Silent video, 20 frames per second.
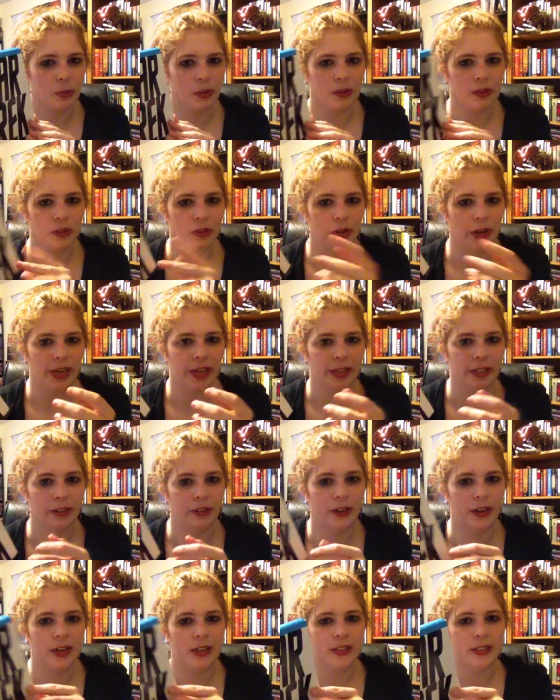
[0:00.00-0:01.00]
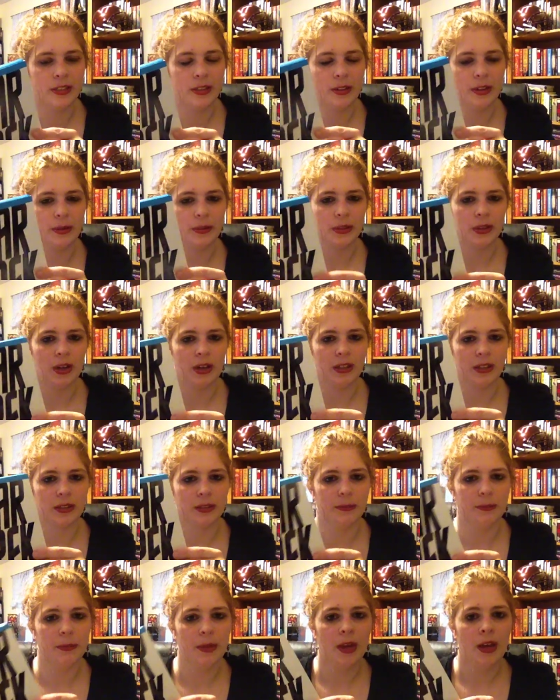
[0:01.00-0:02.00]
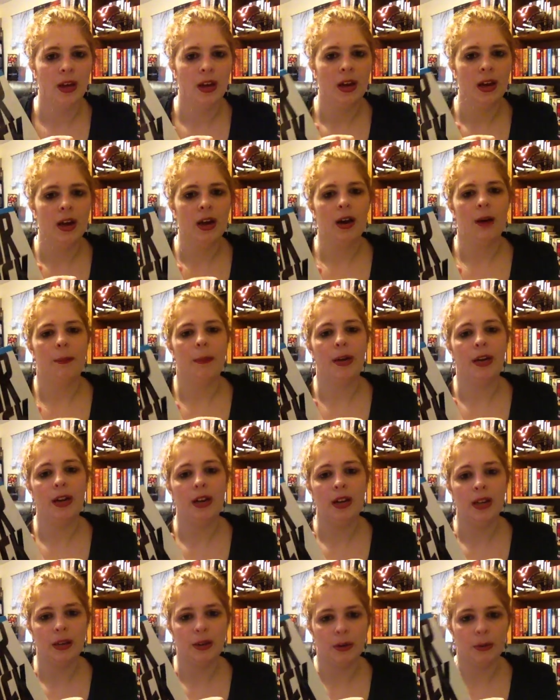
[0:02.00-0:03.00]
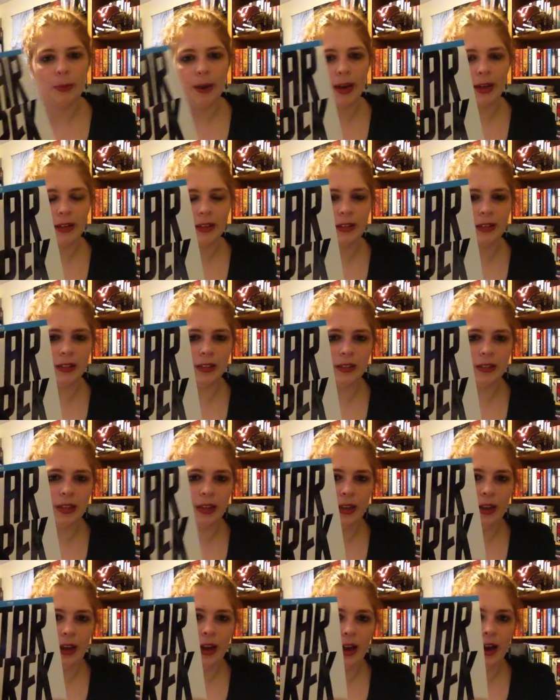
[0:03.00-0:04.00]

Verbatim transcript: worth of trade in credit, so that was awesome. But anywho, back to this. but